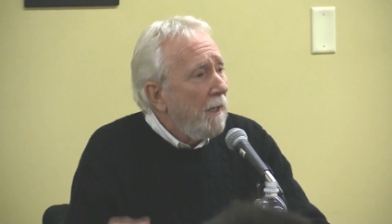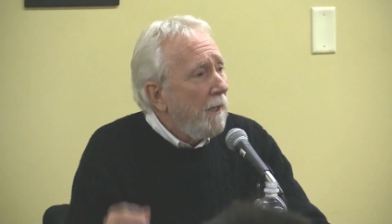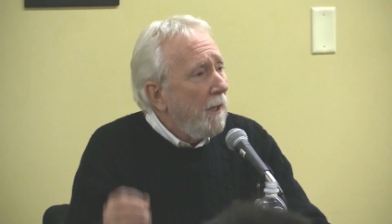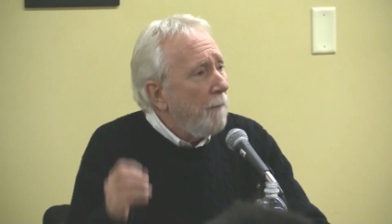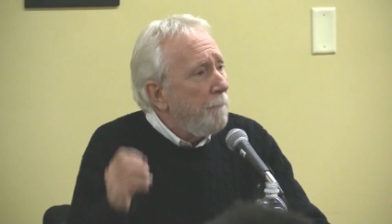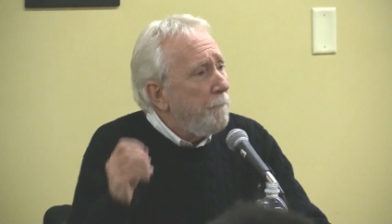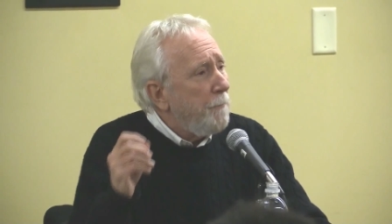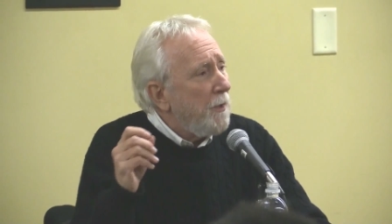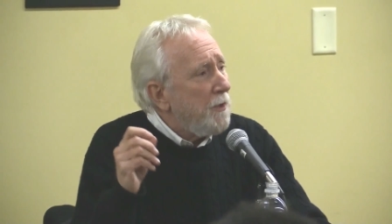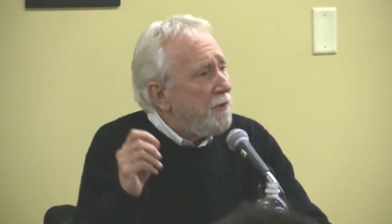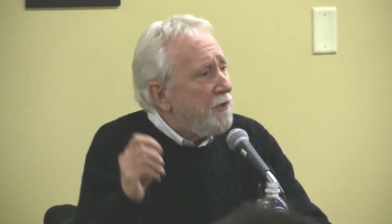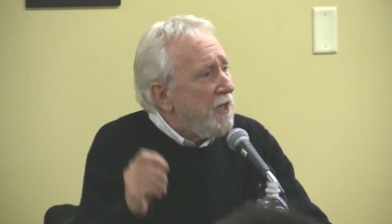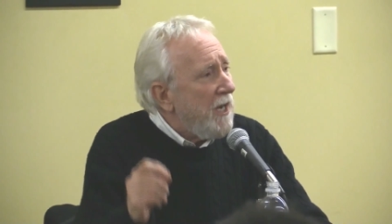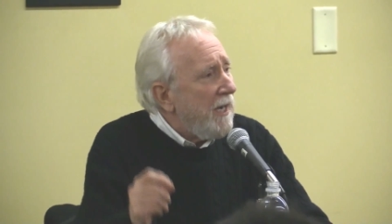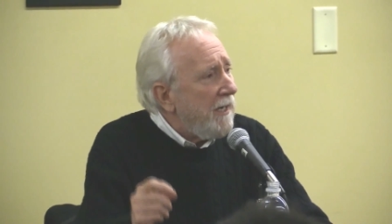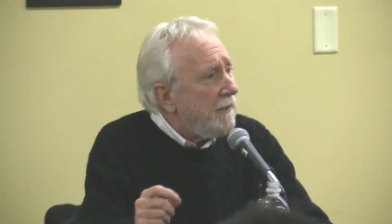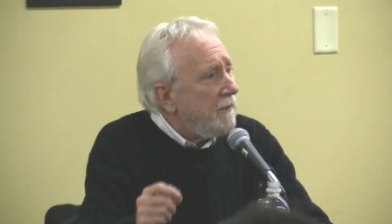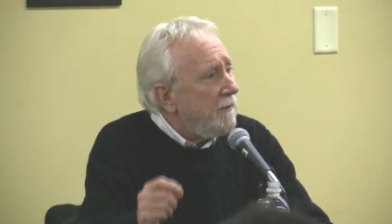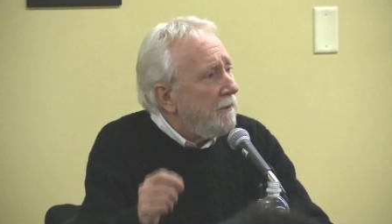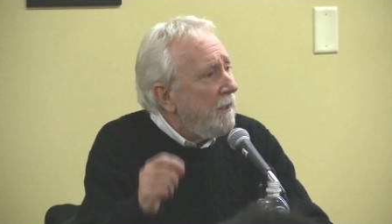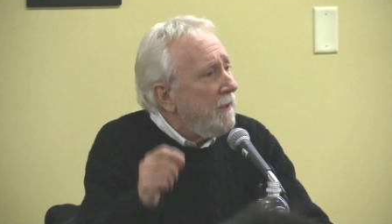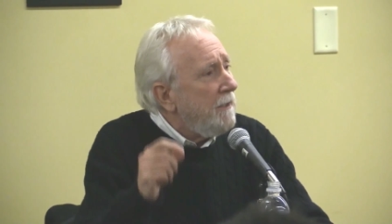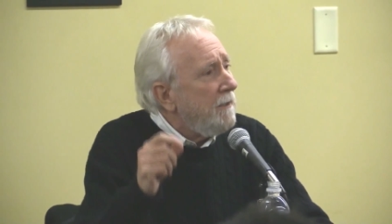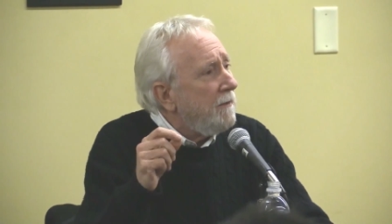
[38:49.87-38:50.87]
of
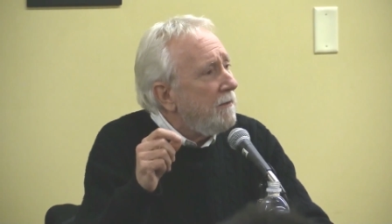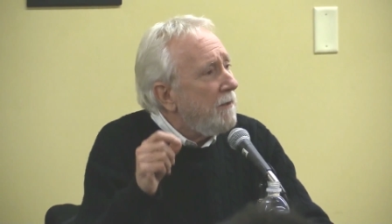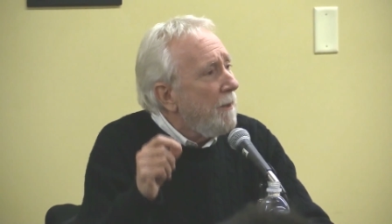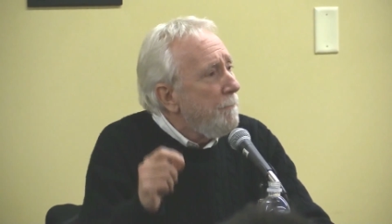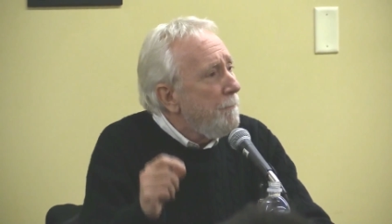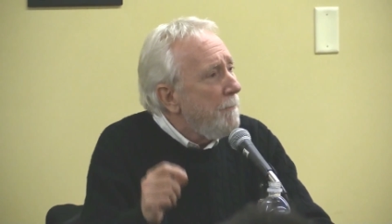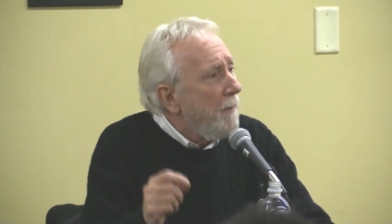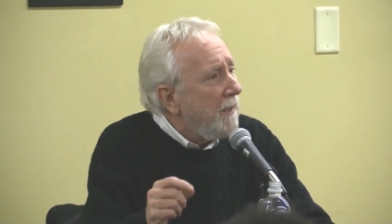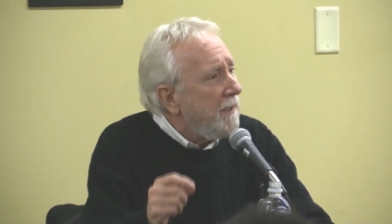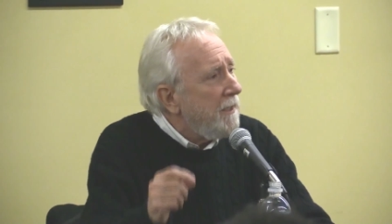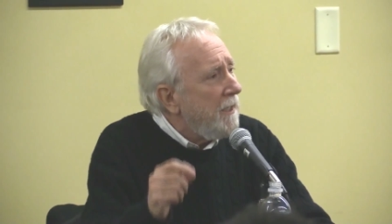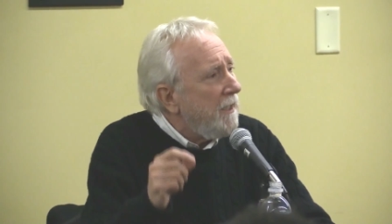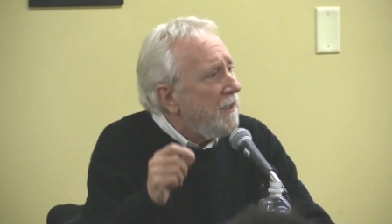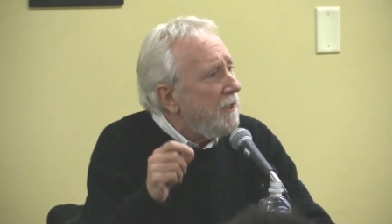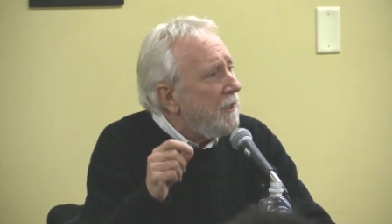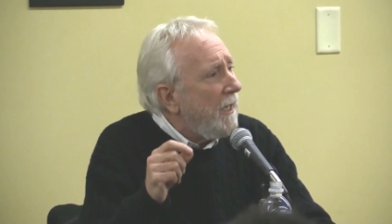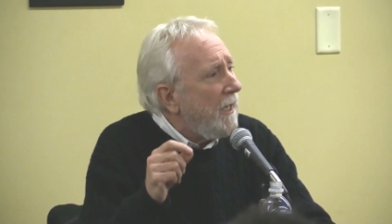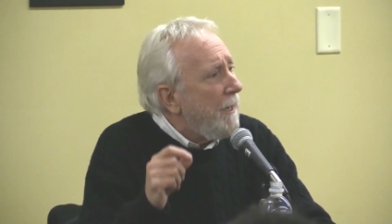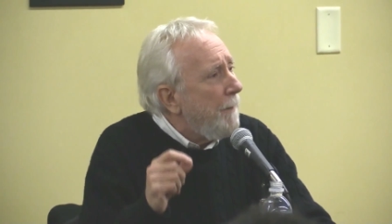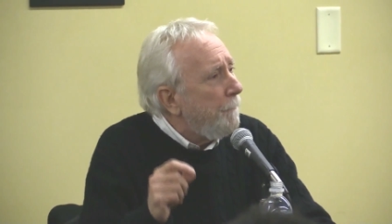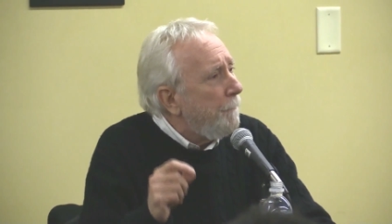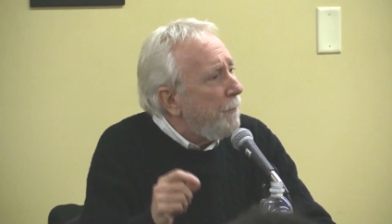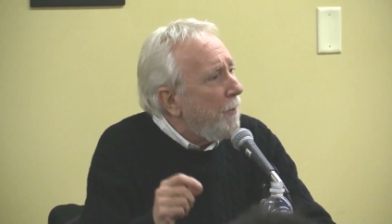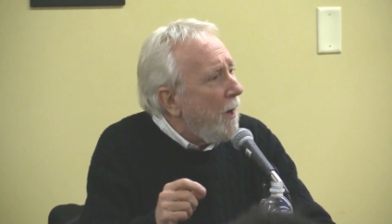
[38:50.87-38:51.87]
protecting the
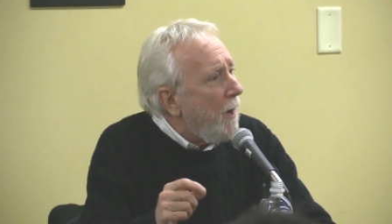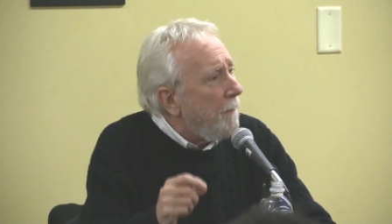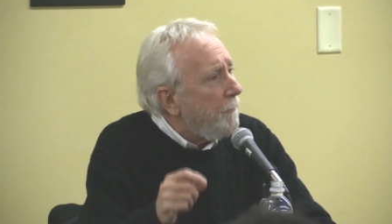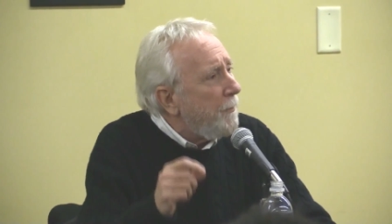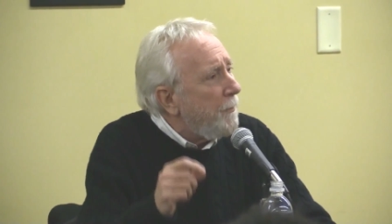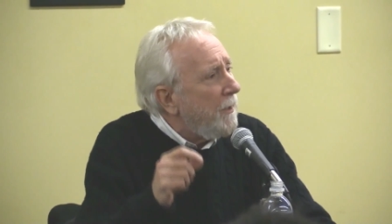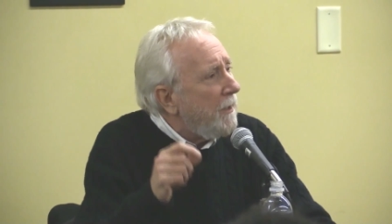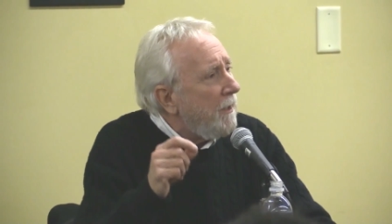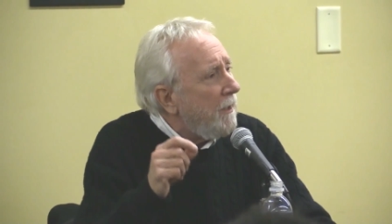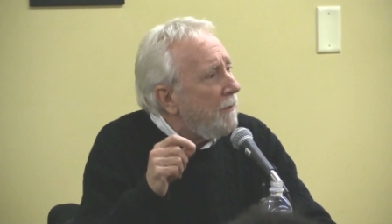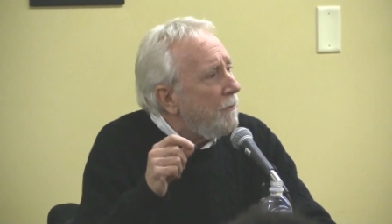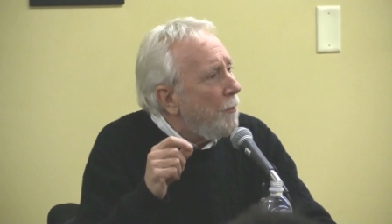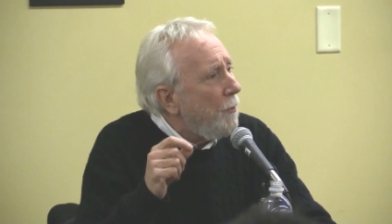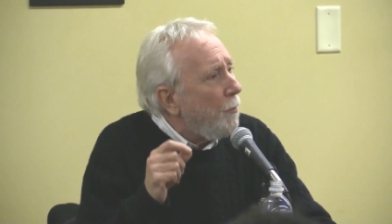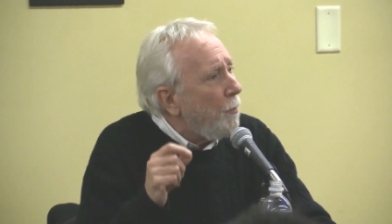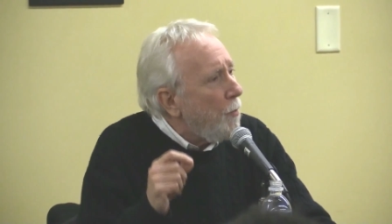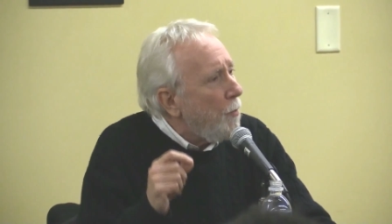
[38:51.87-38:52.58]
moneyed and property